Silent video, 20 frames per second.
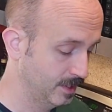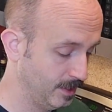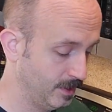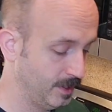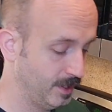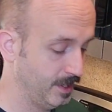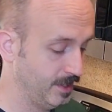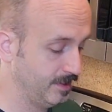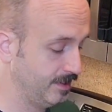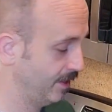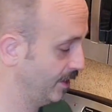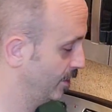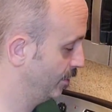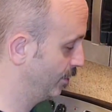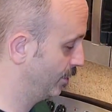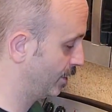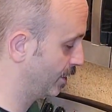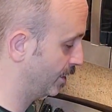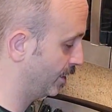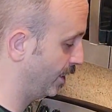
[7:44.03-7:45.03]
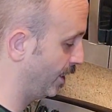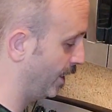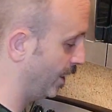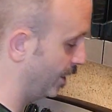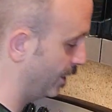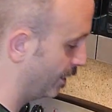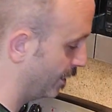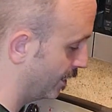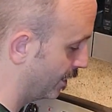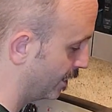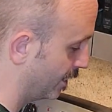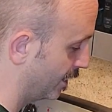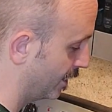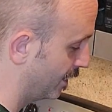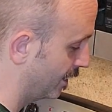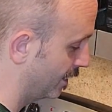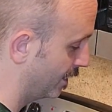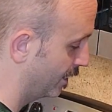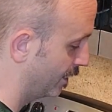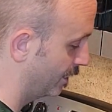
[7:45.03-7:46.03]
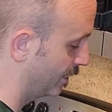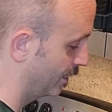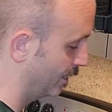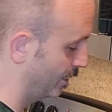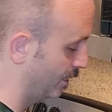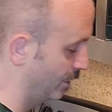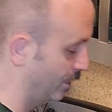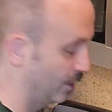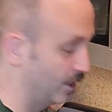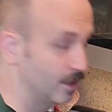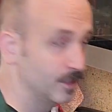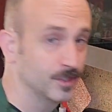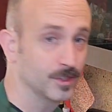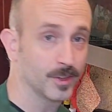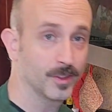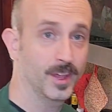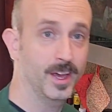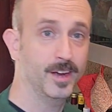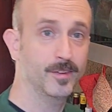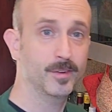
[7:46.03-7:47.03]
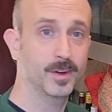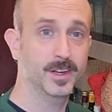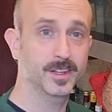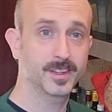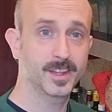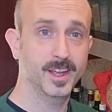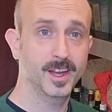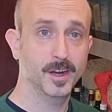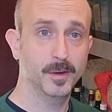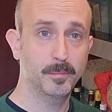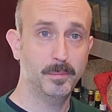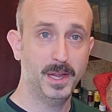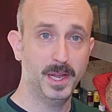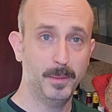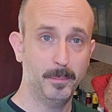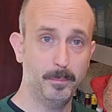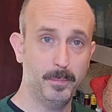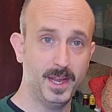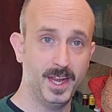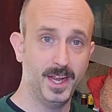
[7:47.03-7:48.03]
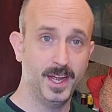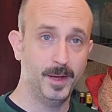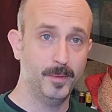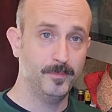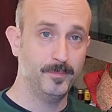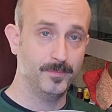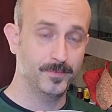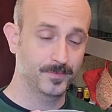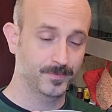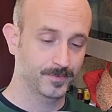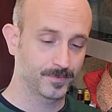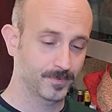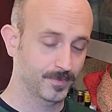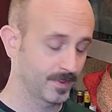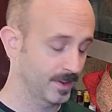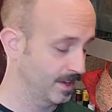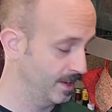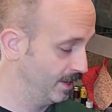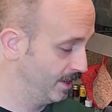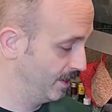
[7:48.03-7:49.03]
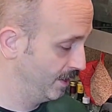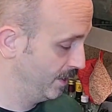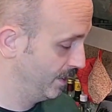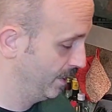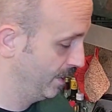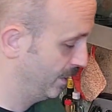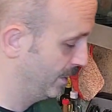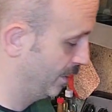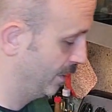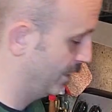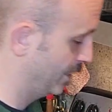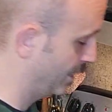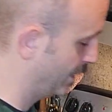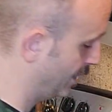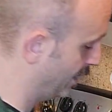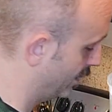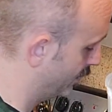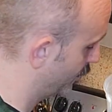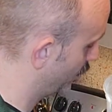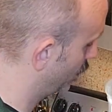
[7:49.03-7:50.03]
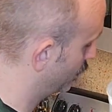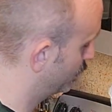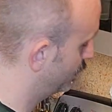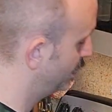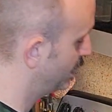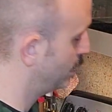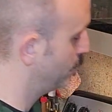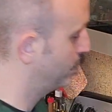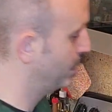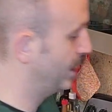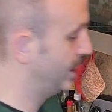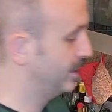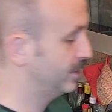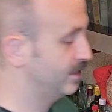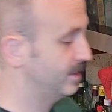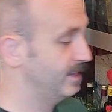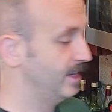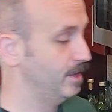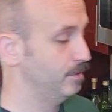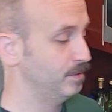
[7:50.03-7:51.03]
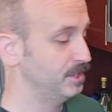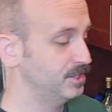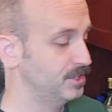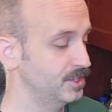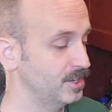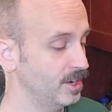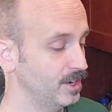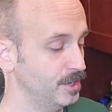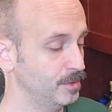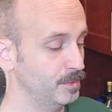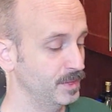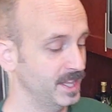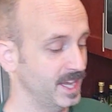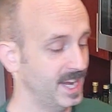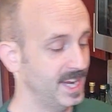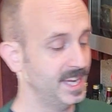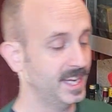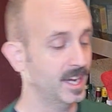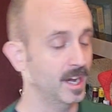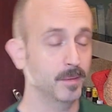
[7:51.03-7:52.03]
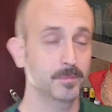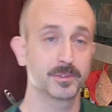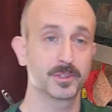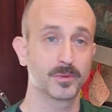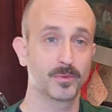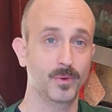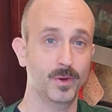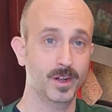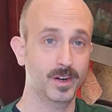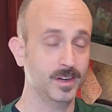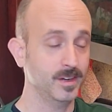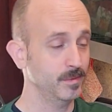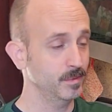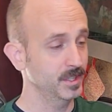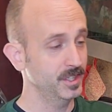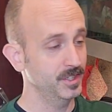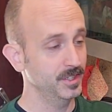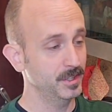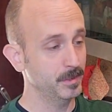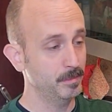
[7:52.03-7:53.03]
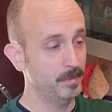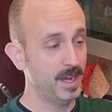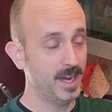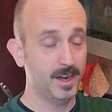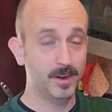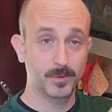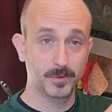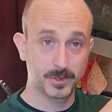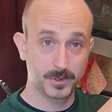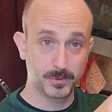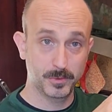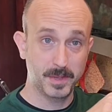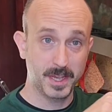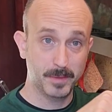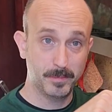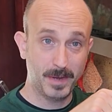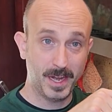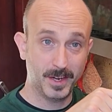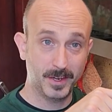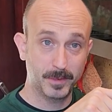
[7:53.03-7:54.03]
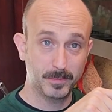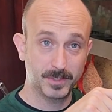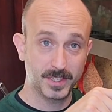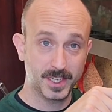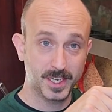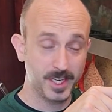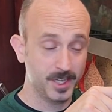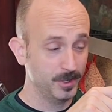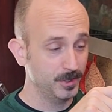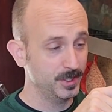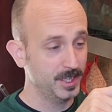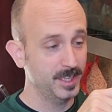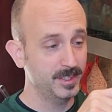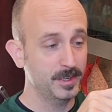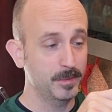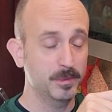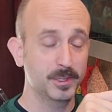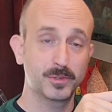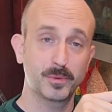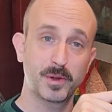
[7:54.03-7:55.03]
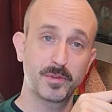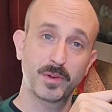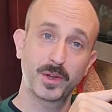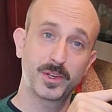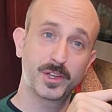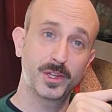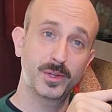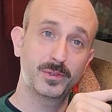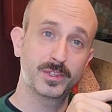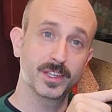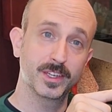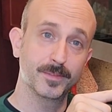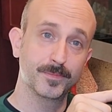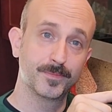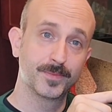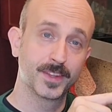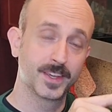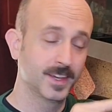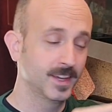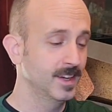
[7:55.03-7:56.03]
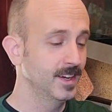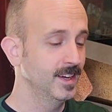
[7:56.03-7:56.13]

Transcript: All right, take a look at that. So that right there, bam, bam, is our tea base. And we started with 8 cups of water, which would be about up to here. So that's how much we reduced it.